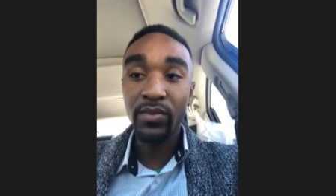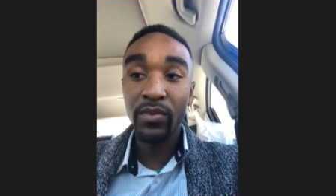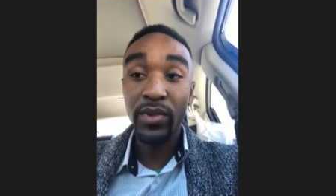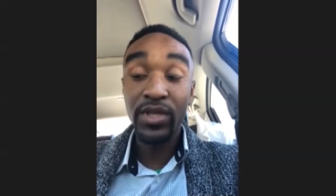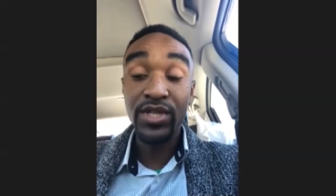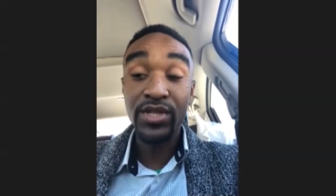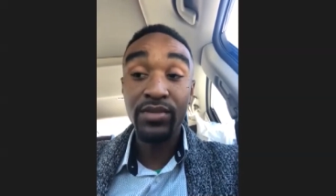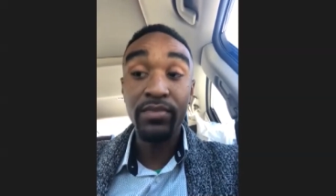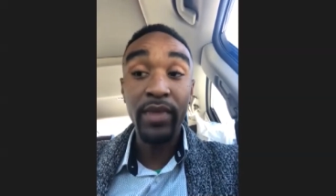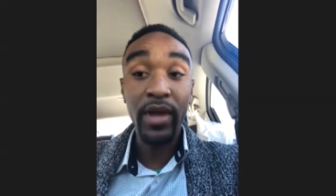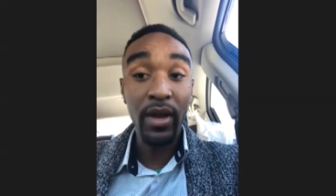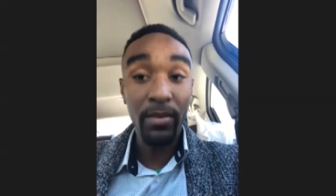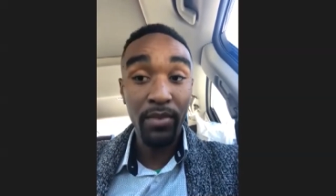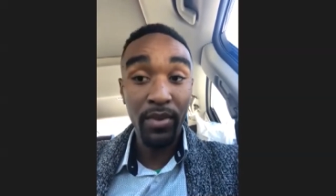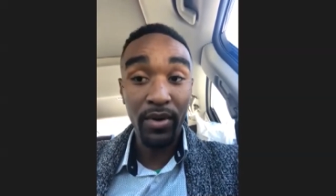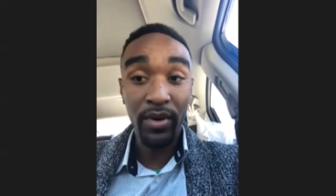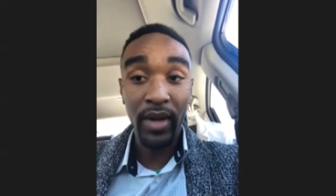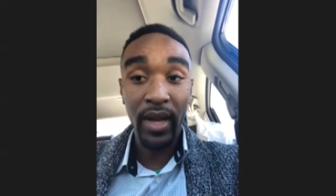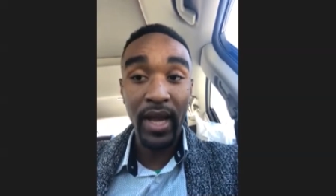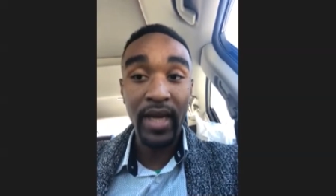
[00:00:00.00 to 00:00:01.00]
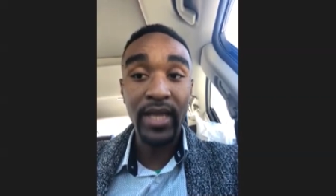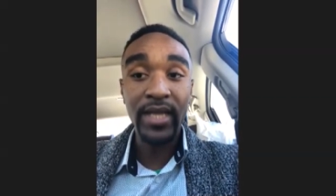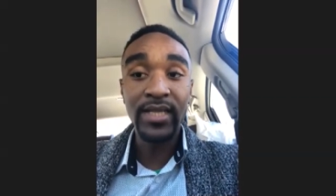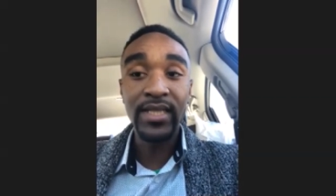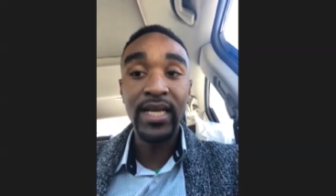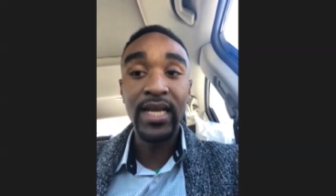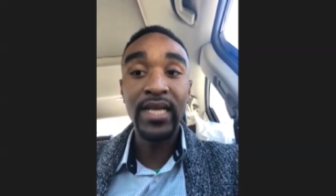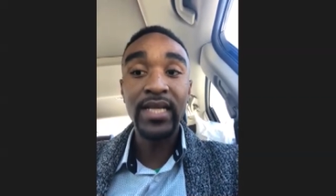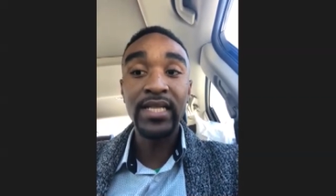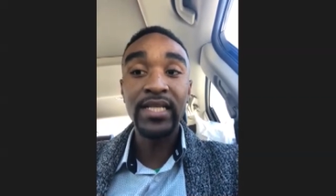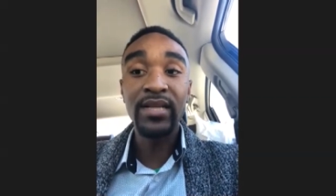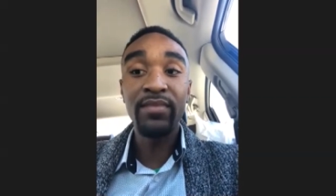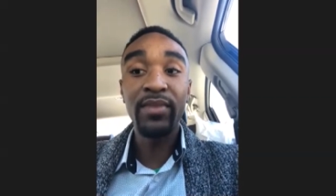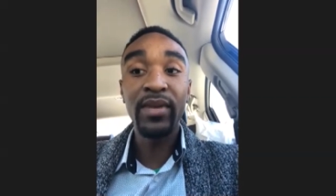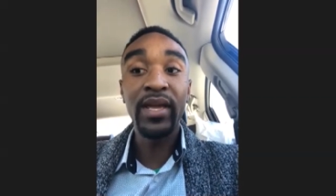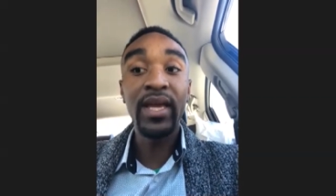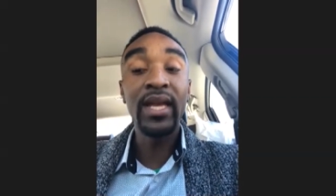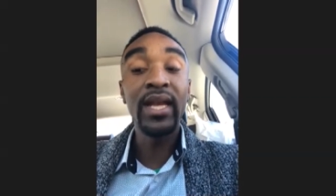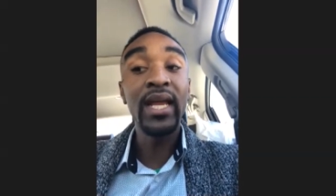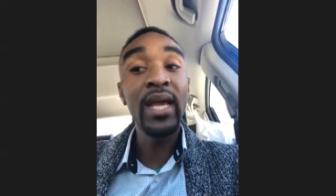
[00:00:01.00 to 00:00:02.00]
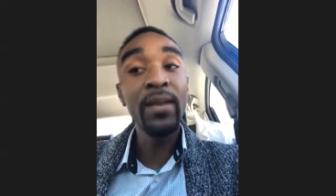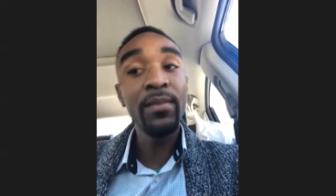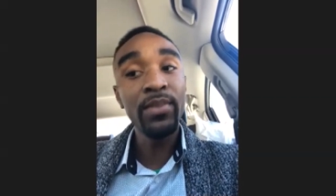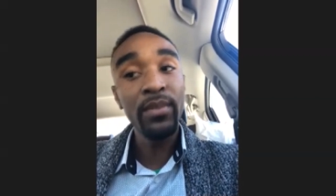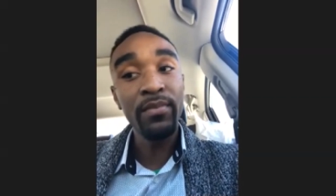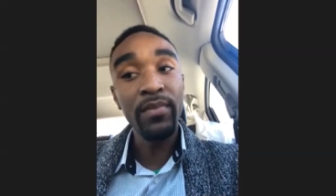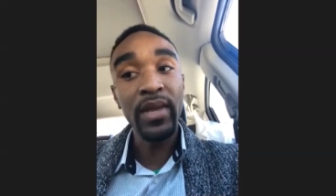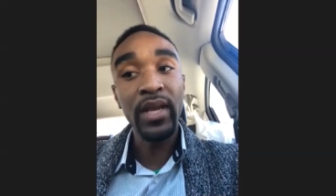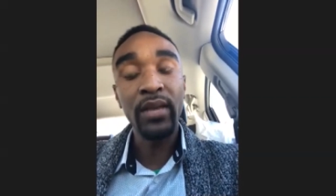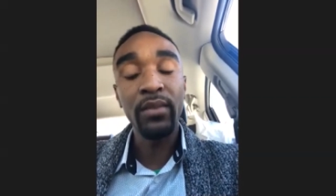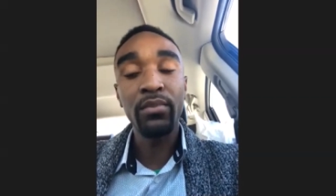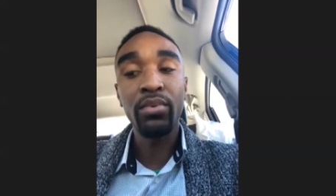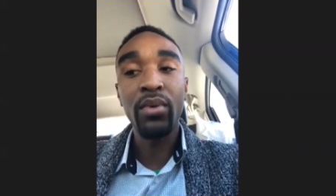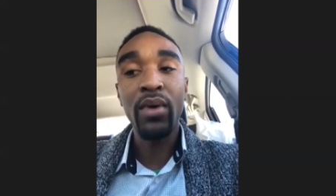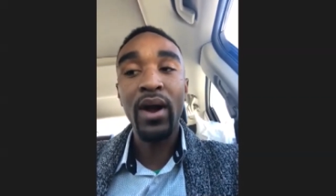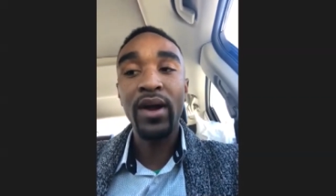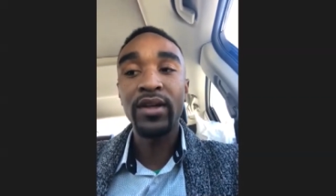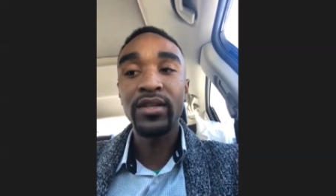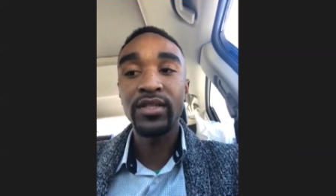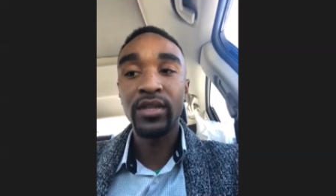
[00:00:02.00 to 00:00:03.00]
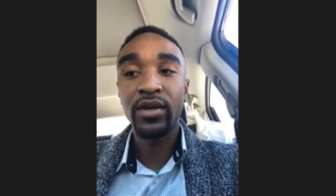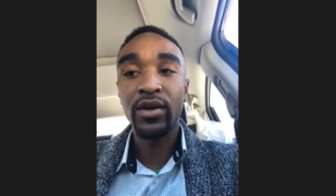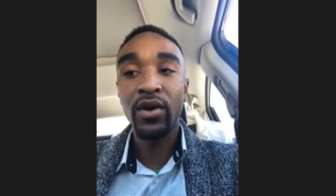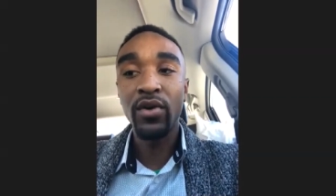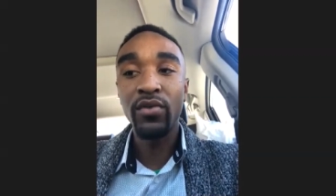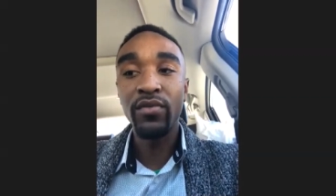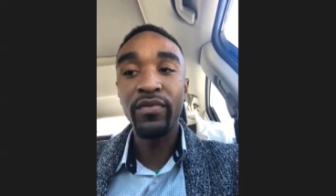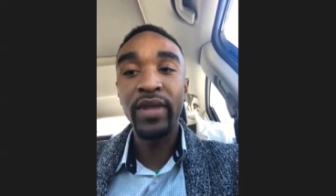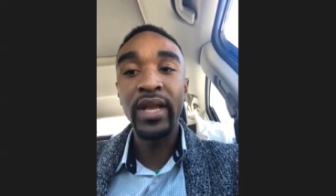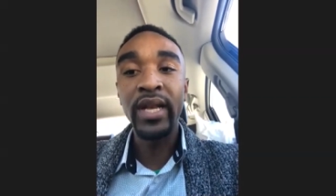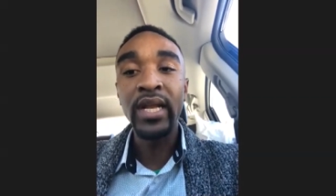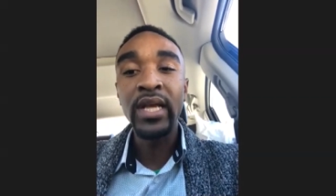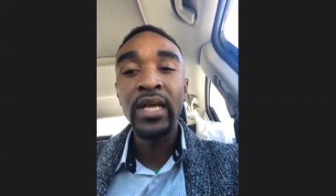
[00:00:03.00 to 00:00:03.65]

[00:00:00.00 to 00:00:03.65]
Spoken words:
which Mayor Burke had intended to begin implementing prior to COVID.